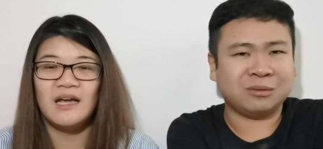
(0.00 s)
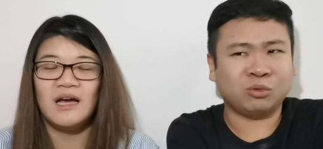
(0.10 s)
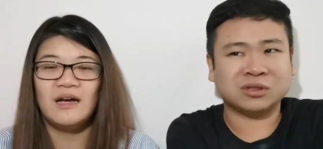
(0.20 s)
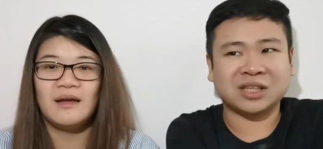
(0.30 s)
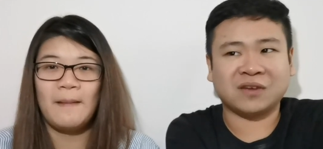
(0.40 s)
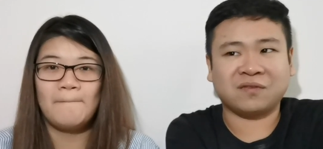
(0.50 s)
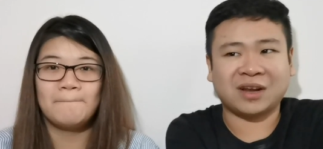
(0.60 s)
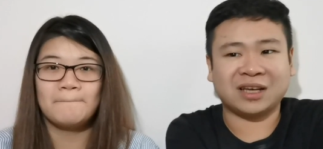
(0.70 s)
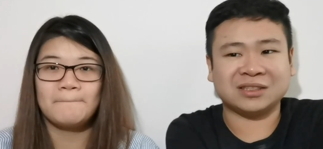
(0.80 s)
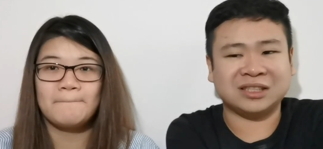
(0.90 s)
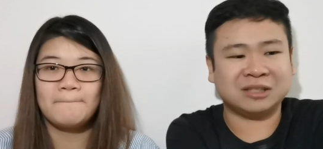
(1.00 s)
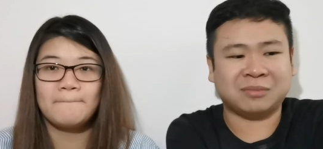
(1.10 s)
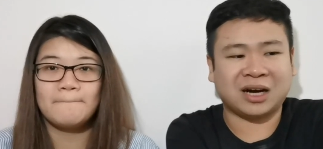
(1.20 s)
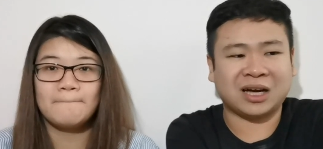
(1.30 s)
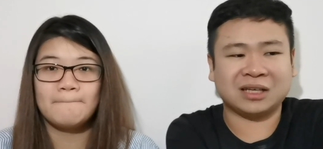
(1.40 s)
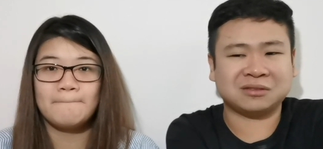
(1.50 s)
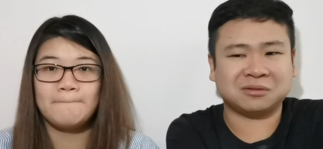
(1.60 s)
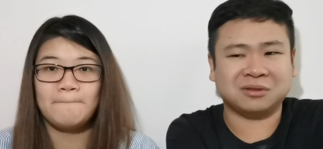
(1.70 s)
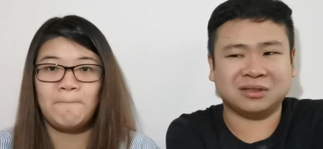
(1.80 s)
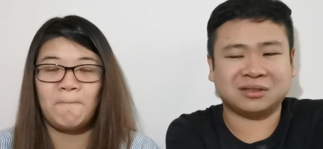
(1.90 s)
Speaker 1: most of the time I fly is nearby,
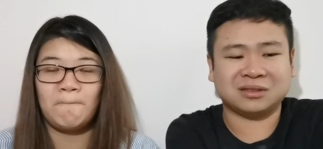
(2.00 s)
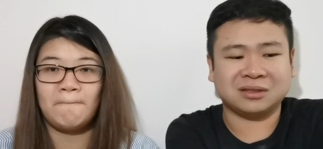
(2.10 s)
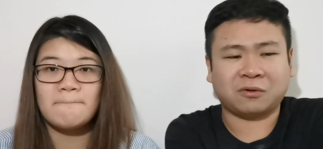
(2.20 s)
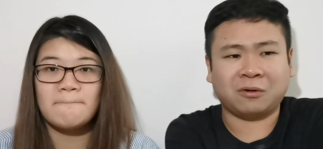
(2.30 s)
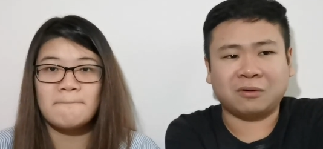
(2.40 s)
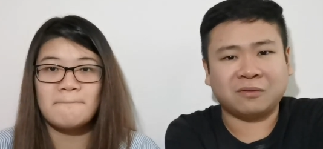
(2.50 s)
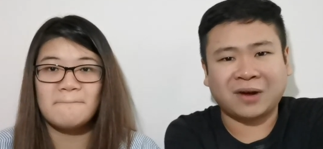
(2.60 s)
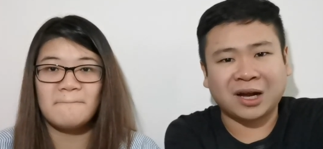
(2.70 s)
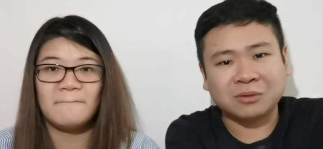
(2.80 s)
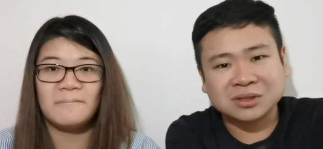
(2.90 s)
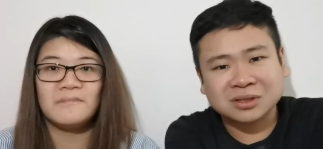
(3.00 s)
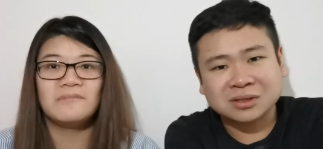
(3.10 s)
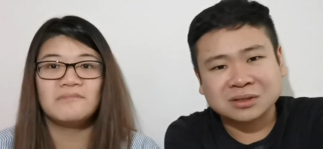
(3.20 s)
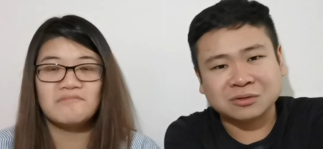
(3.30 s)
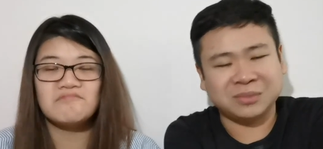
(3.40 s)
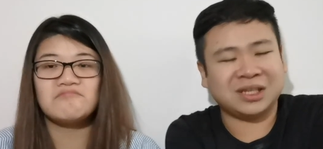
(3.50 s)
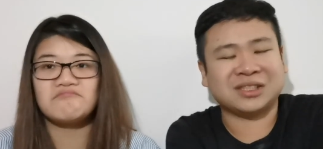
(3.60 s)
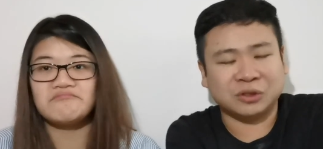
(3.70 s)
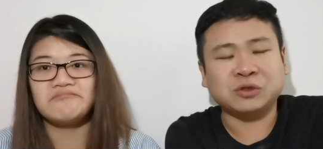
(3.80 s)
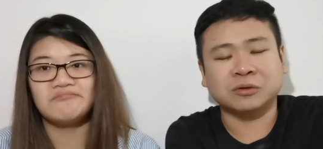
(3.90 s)
so it's four five hours. To me,
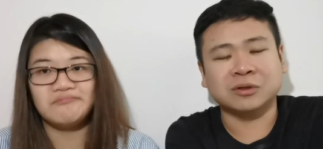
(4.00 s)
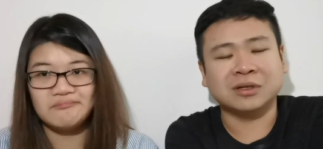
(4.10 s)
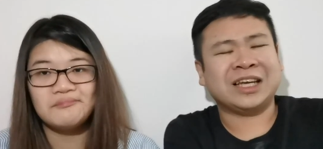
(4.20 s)
that's still